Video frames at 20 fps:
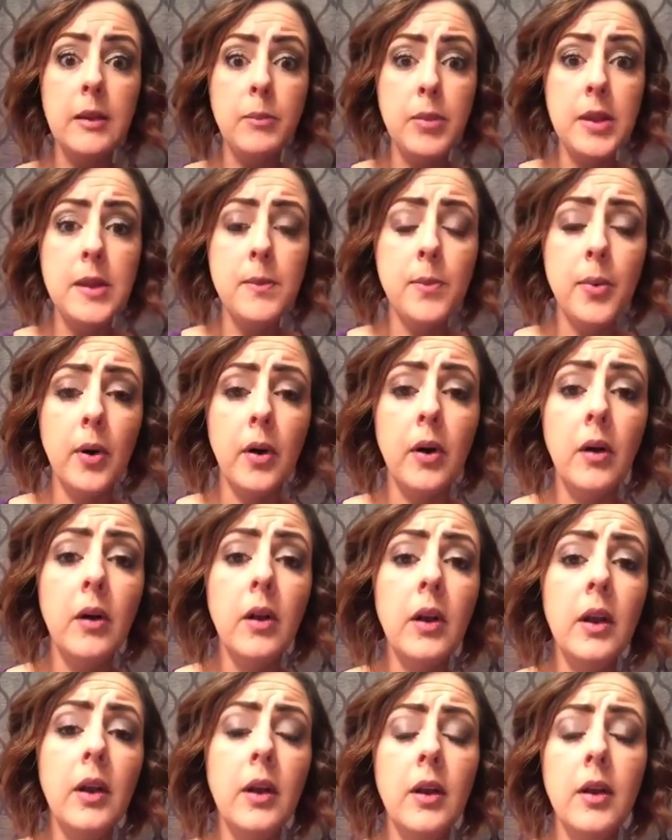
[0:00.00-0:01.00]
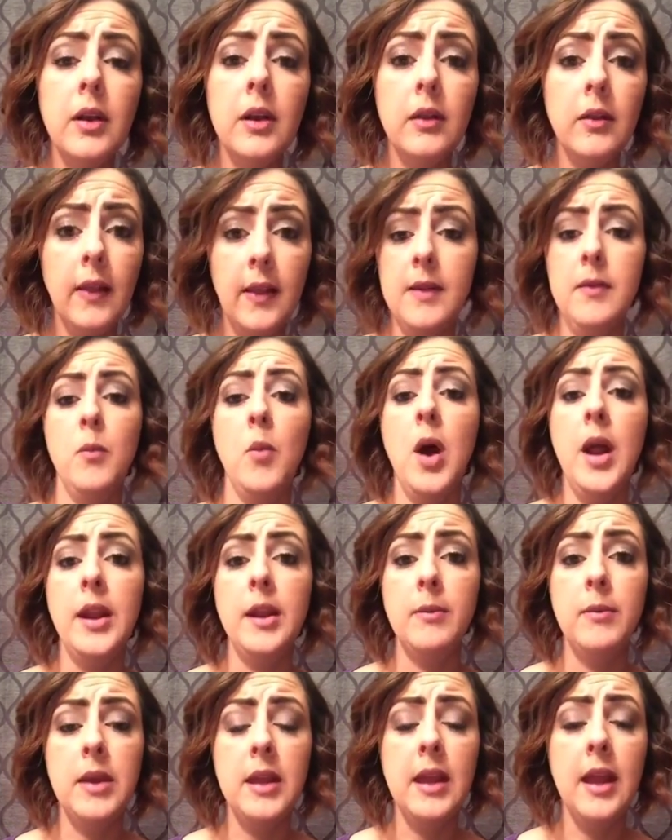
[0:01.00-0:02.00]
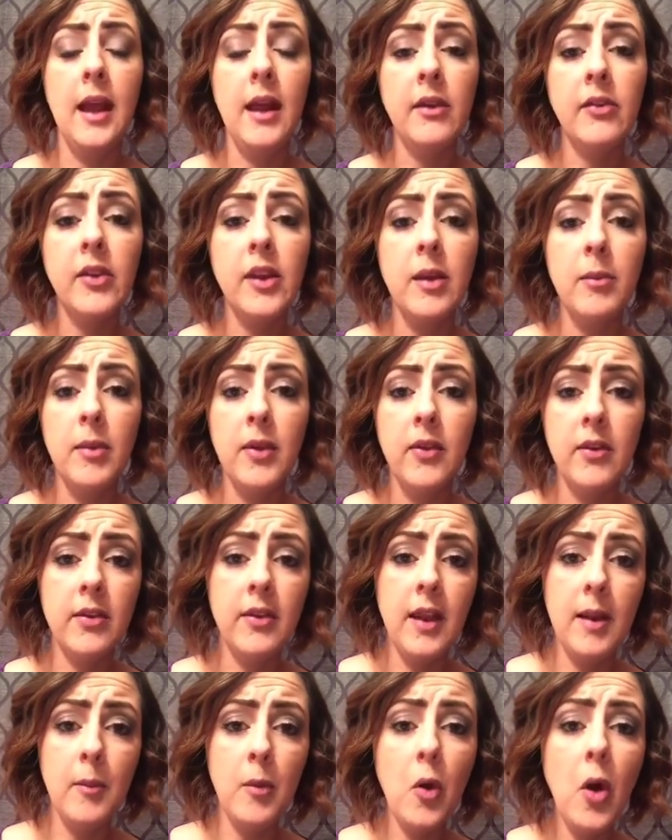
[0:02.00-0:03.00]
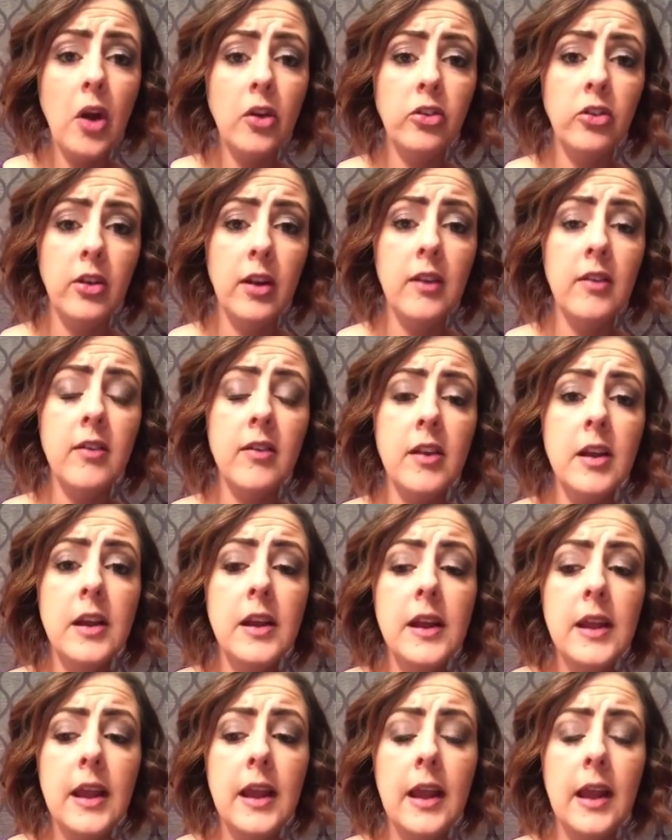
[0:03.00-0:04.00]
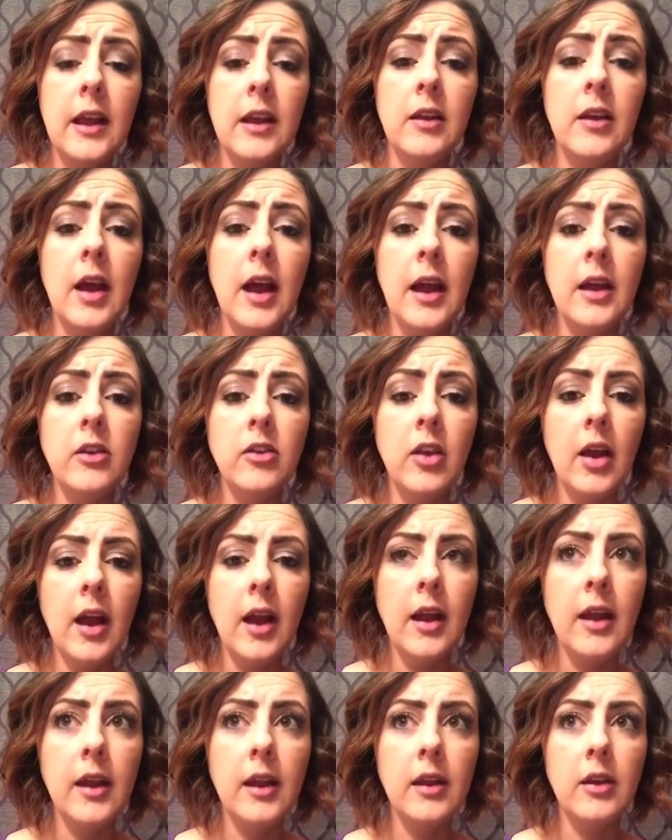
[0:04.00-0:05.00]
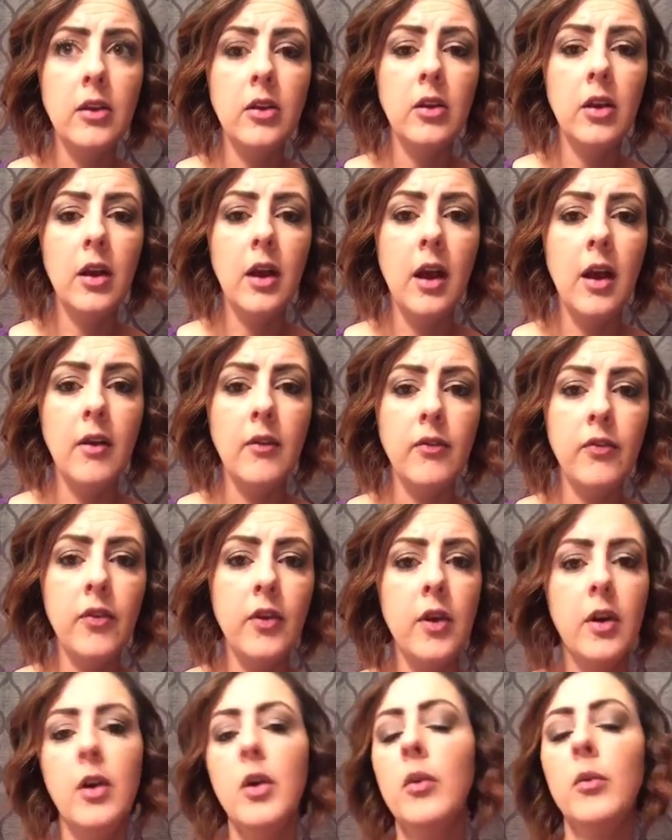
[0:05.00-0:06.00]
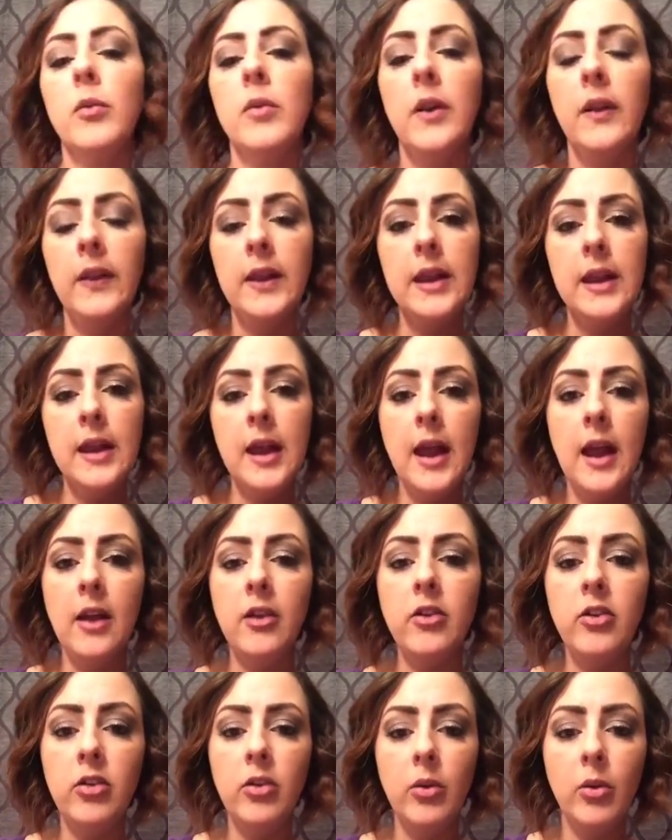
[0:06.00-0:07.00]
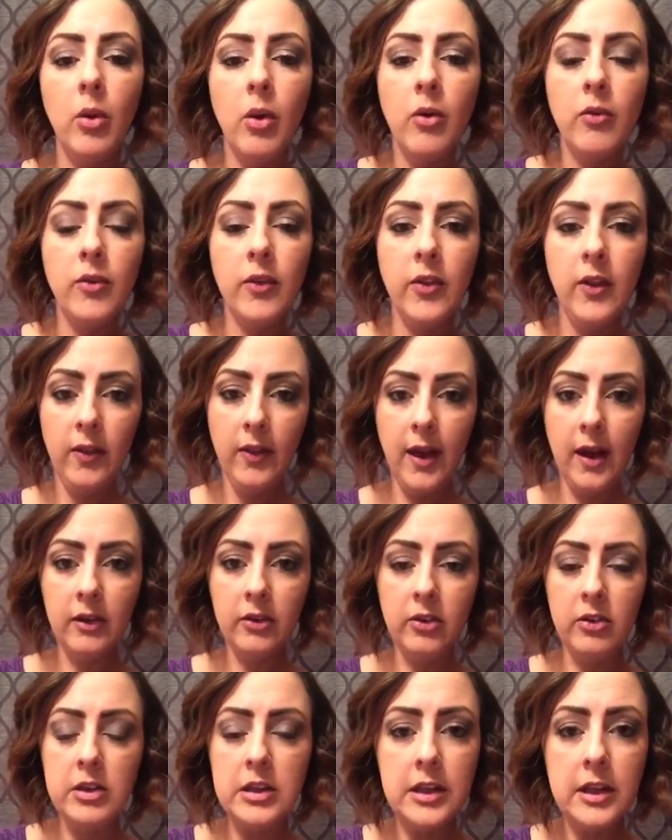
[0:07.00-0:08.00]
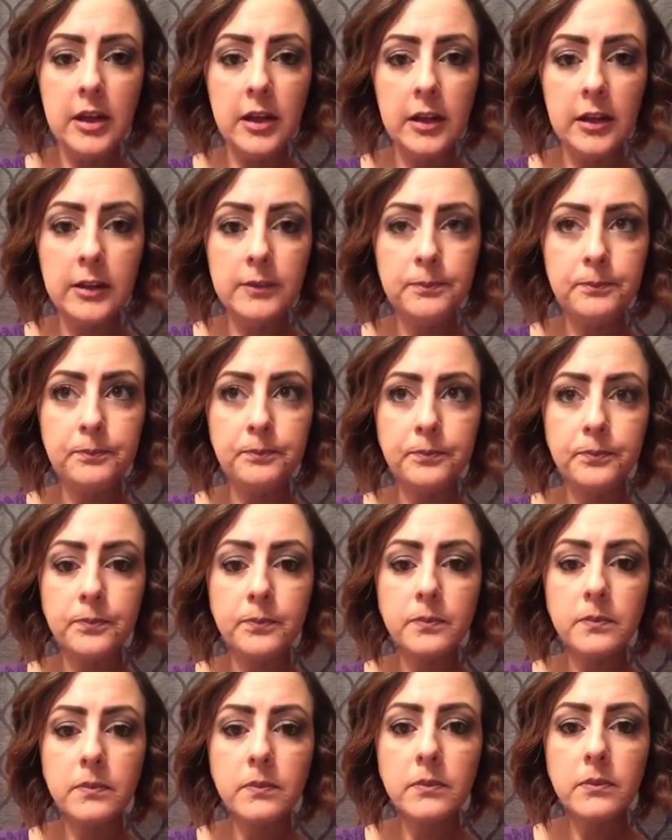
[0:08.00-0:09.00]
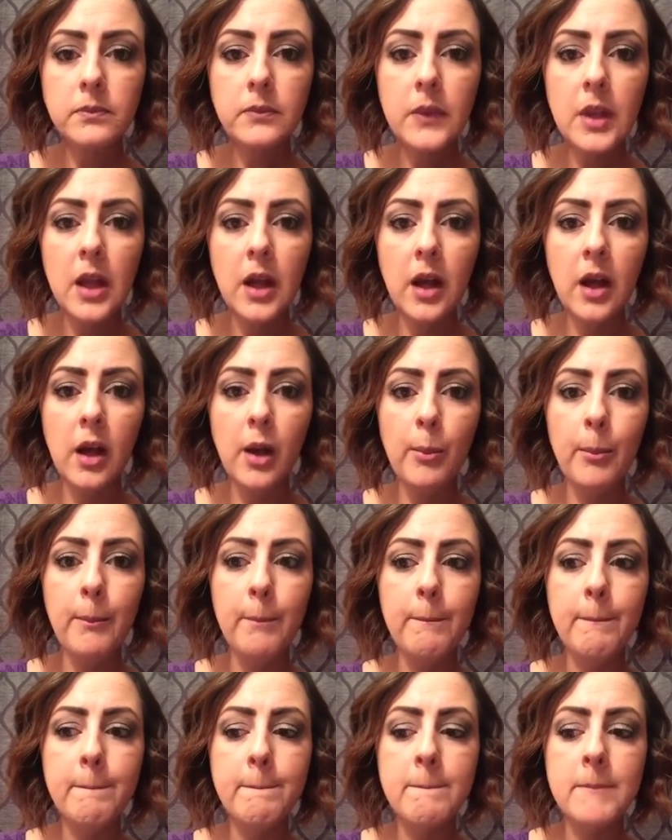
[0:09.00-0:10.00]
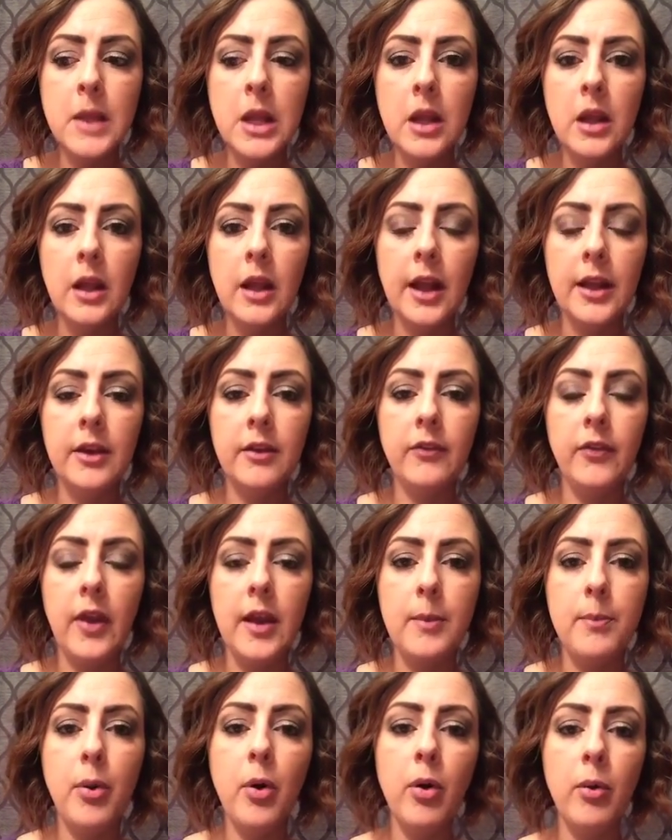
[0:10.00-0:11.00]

people wanting me, asking me the same questions. And I have really had to, over the last year, kind of like pull